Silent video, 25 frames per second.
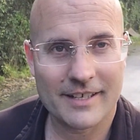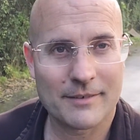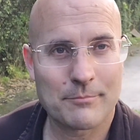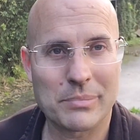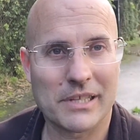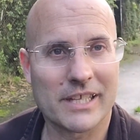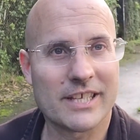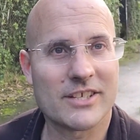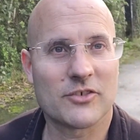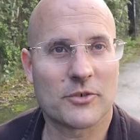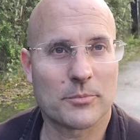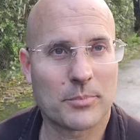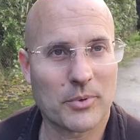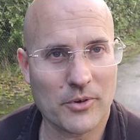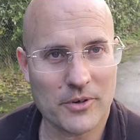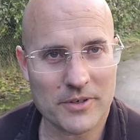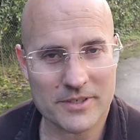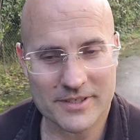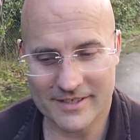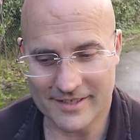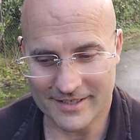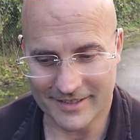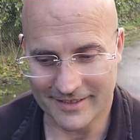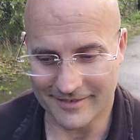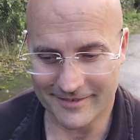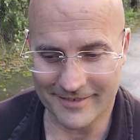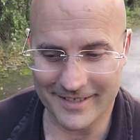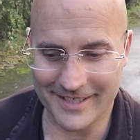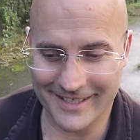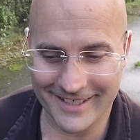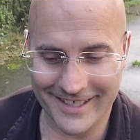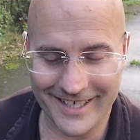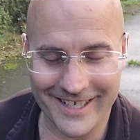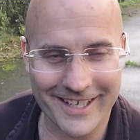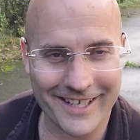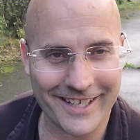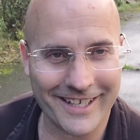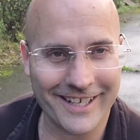police reports and,
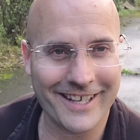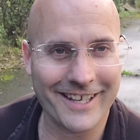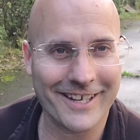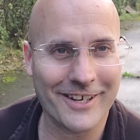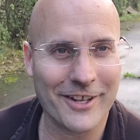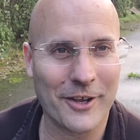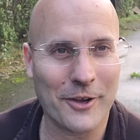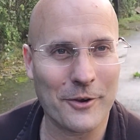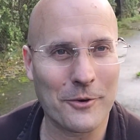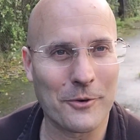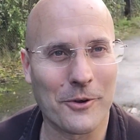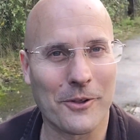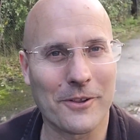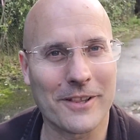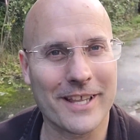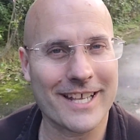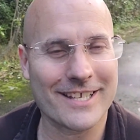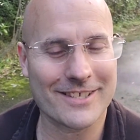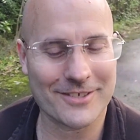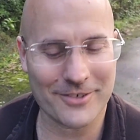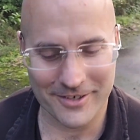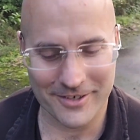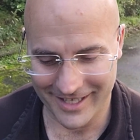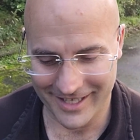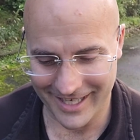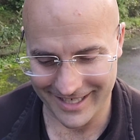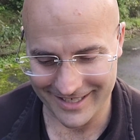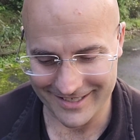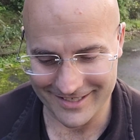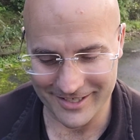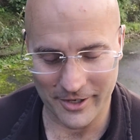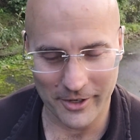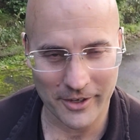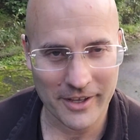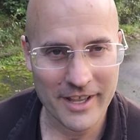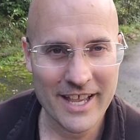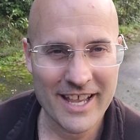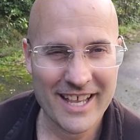you know, all that thing.
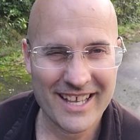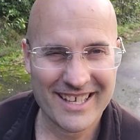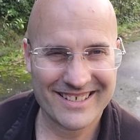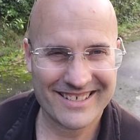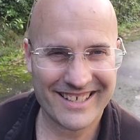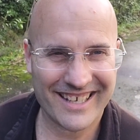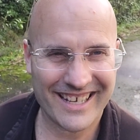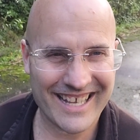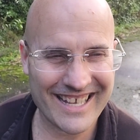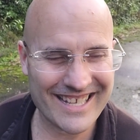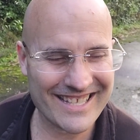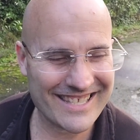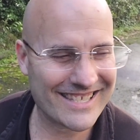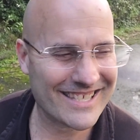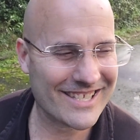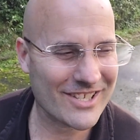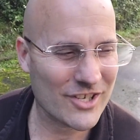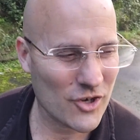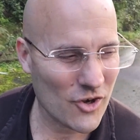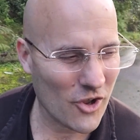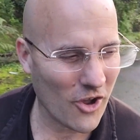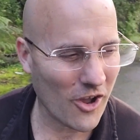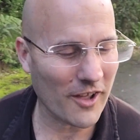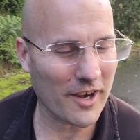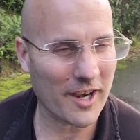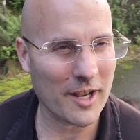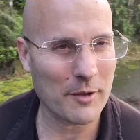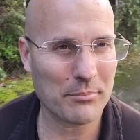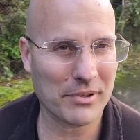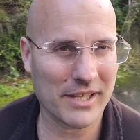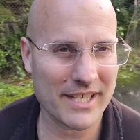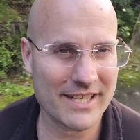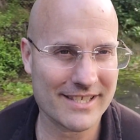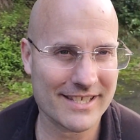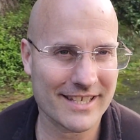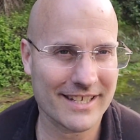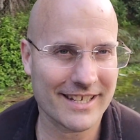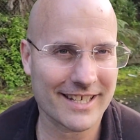So it's like, it's not a
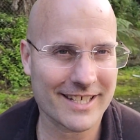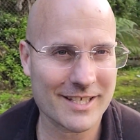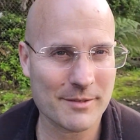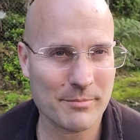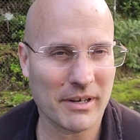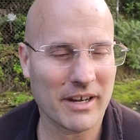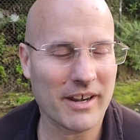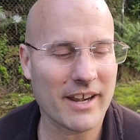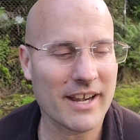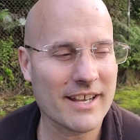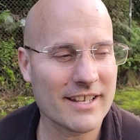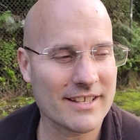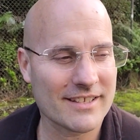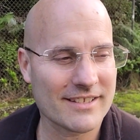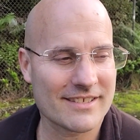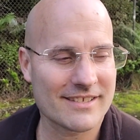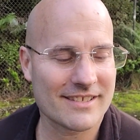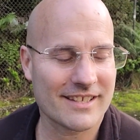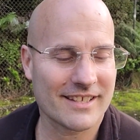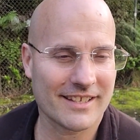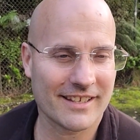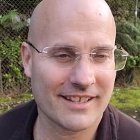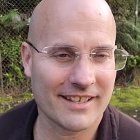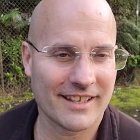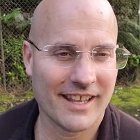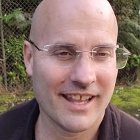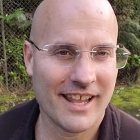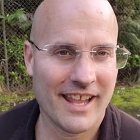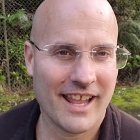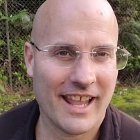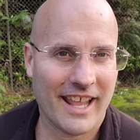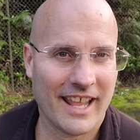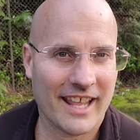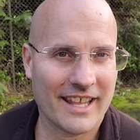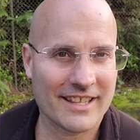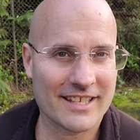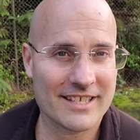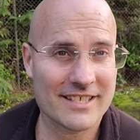pleasant experience. And
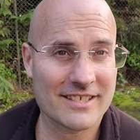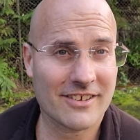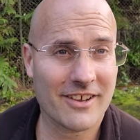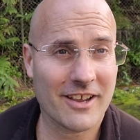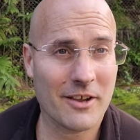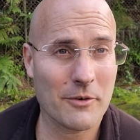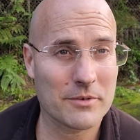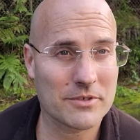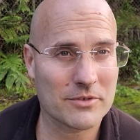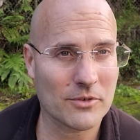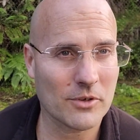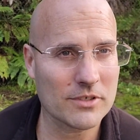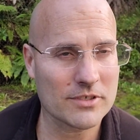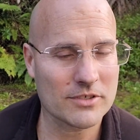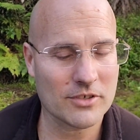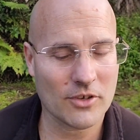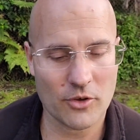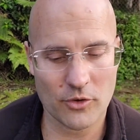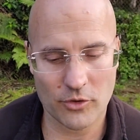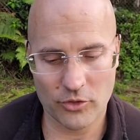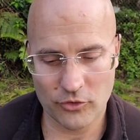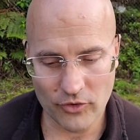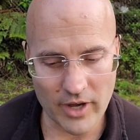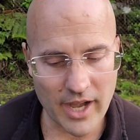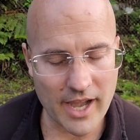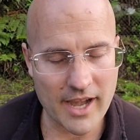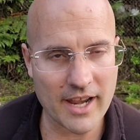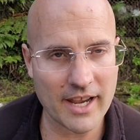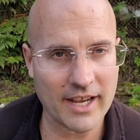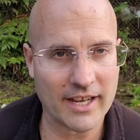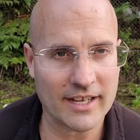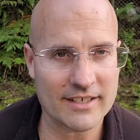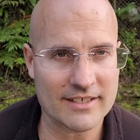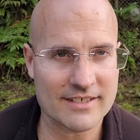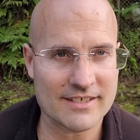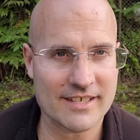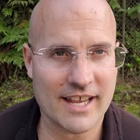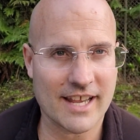this guy was also
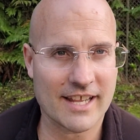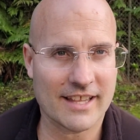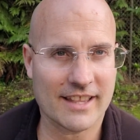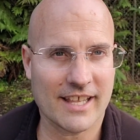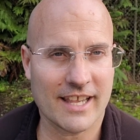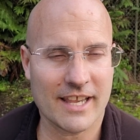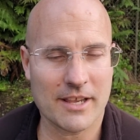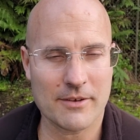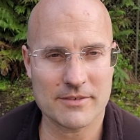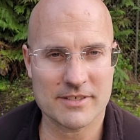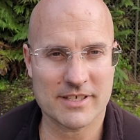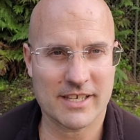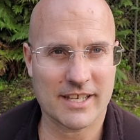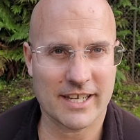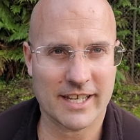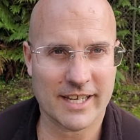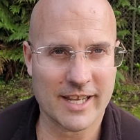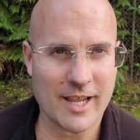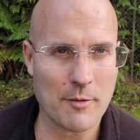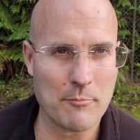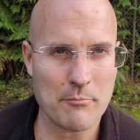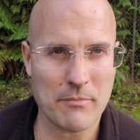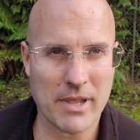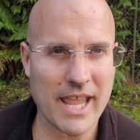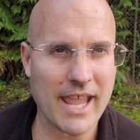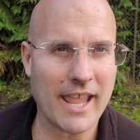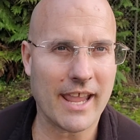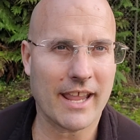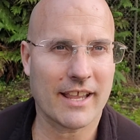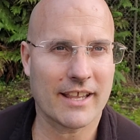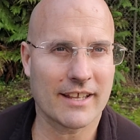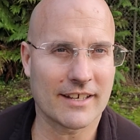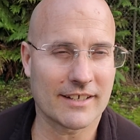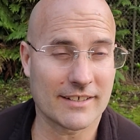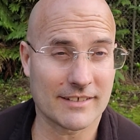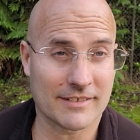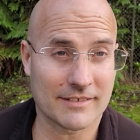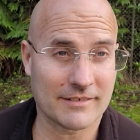threatening, saying that he was going to come back,
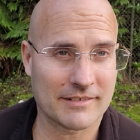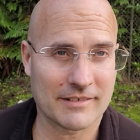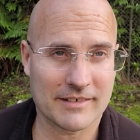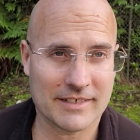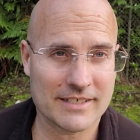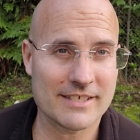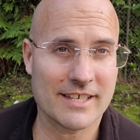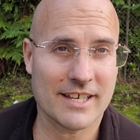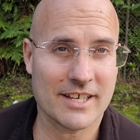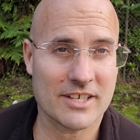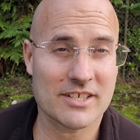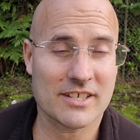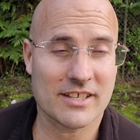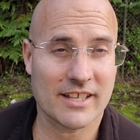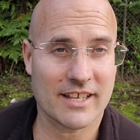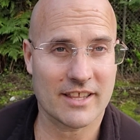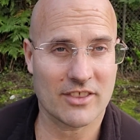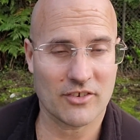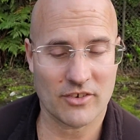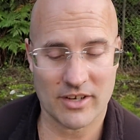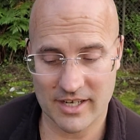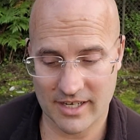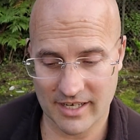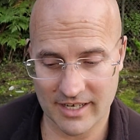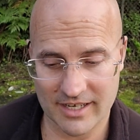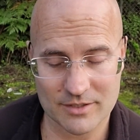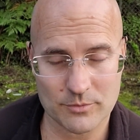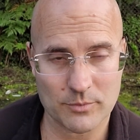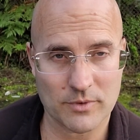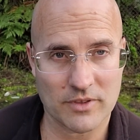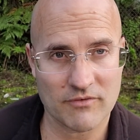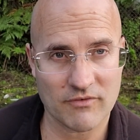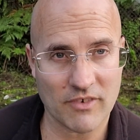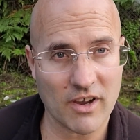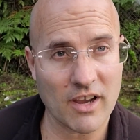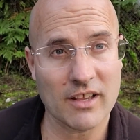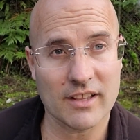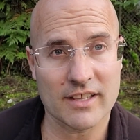and essentially threatening us with
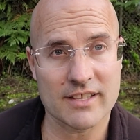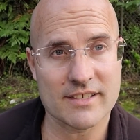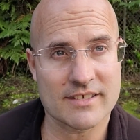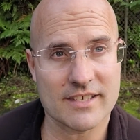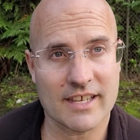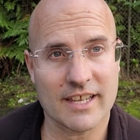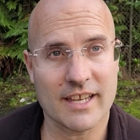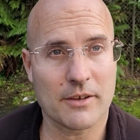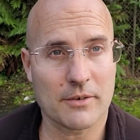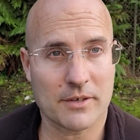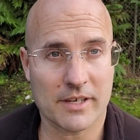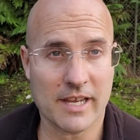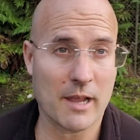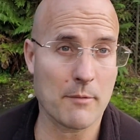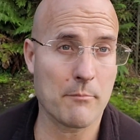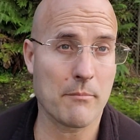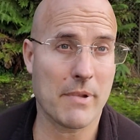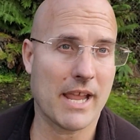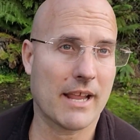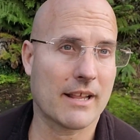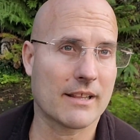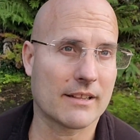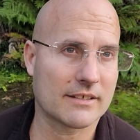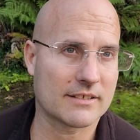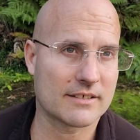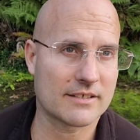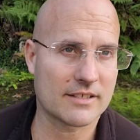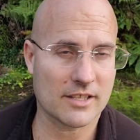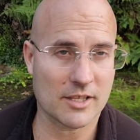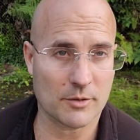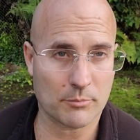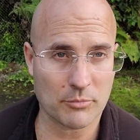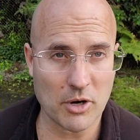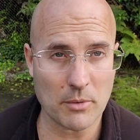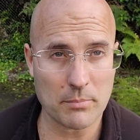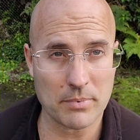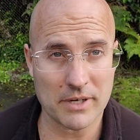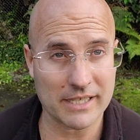violence, that he'd come back to the
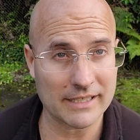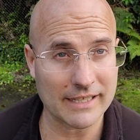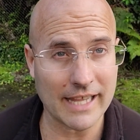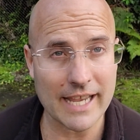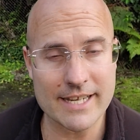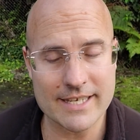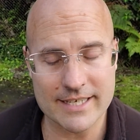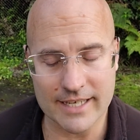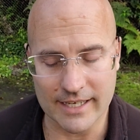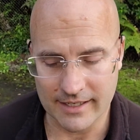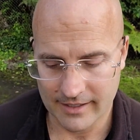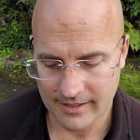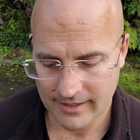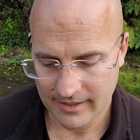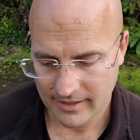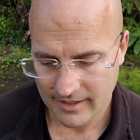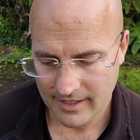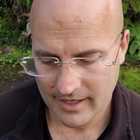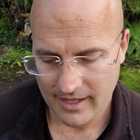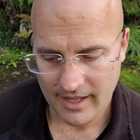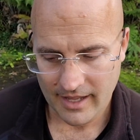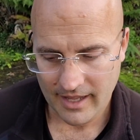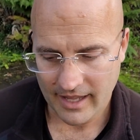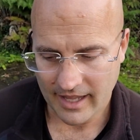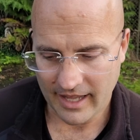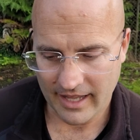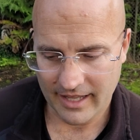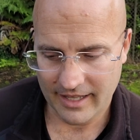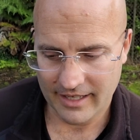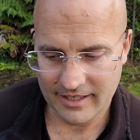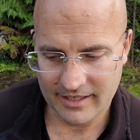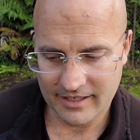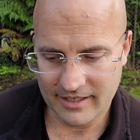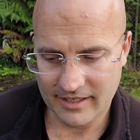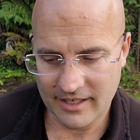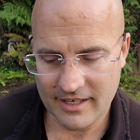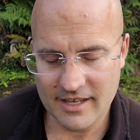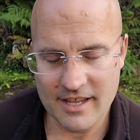property later.
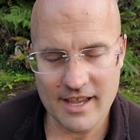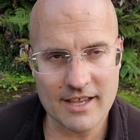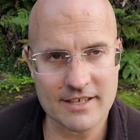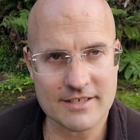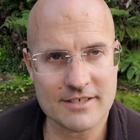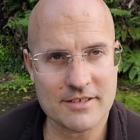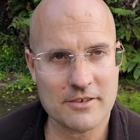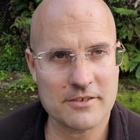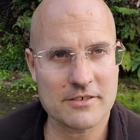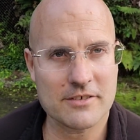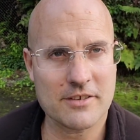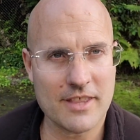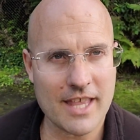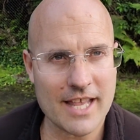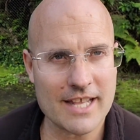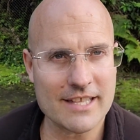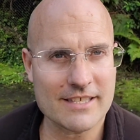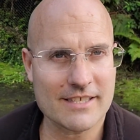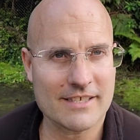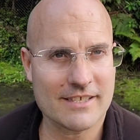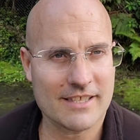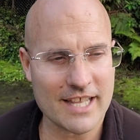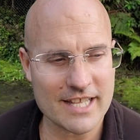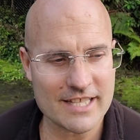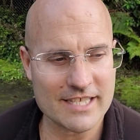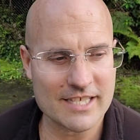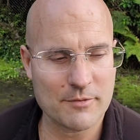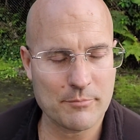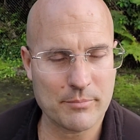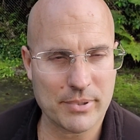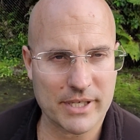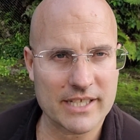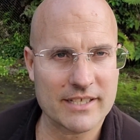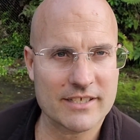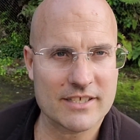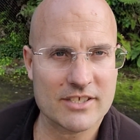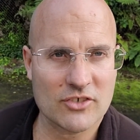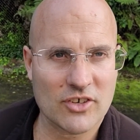And yeah, so that's a
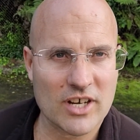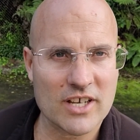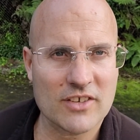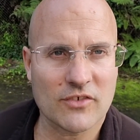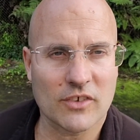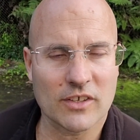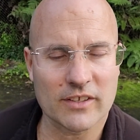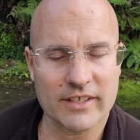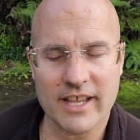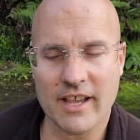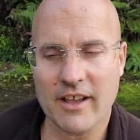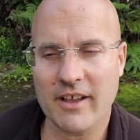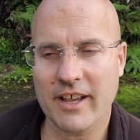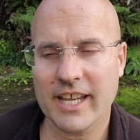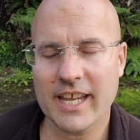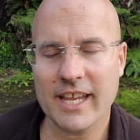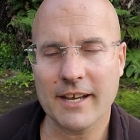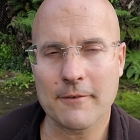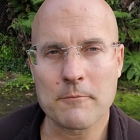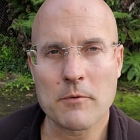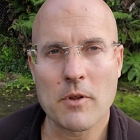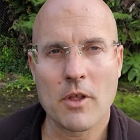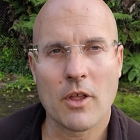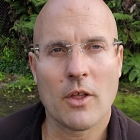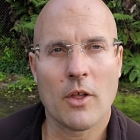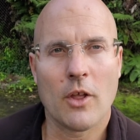bit stressful. Now, again,